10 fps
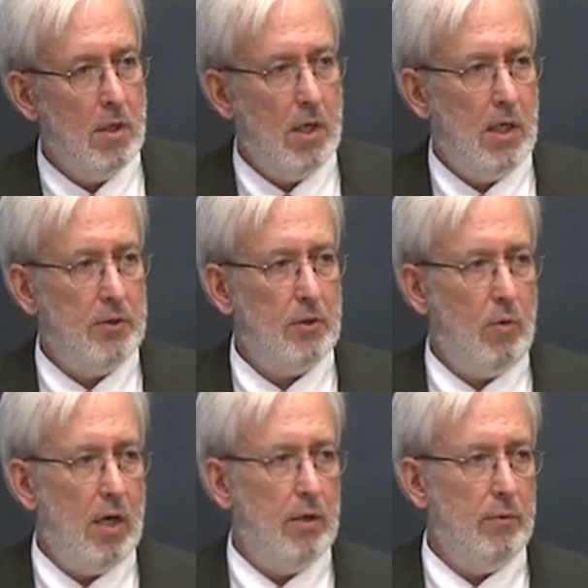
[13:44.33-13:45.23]
uh,
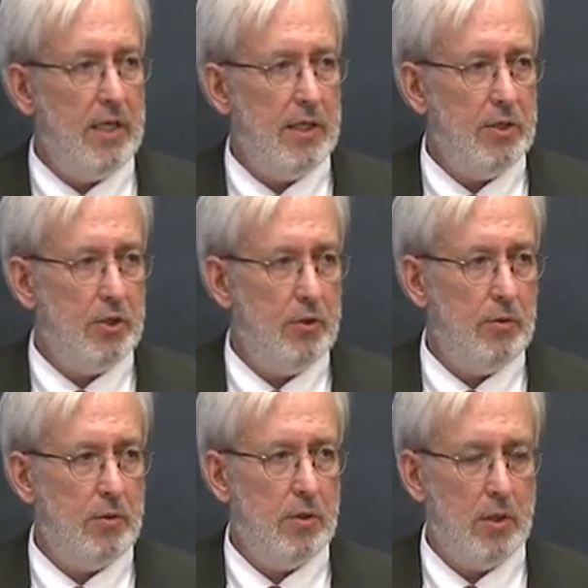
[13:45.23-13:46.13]
Zawahiri
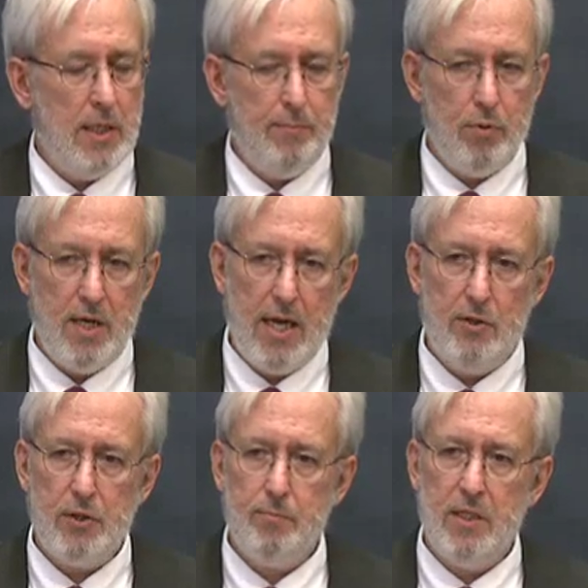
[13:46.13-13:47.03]
issued a
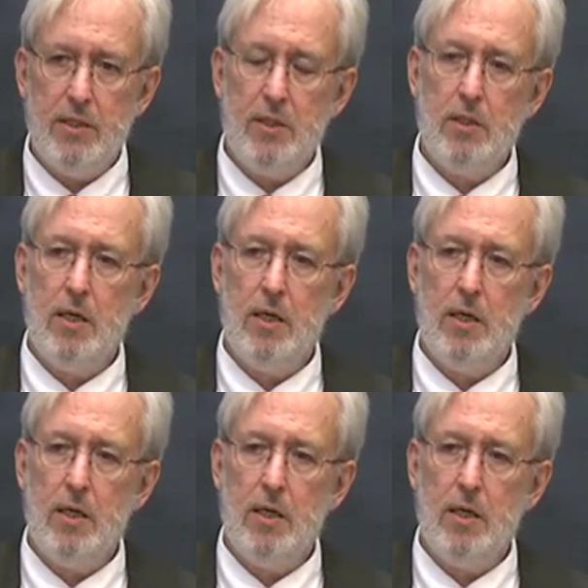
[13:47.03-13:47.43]
pronouncement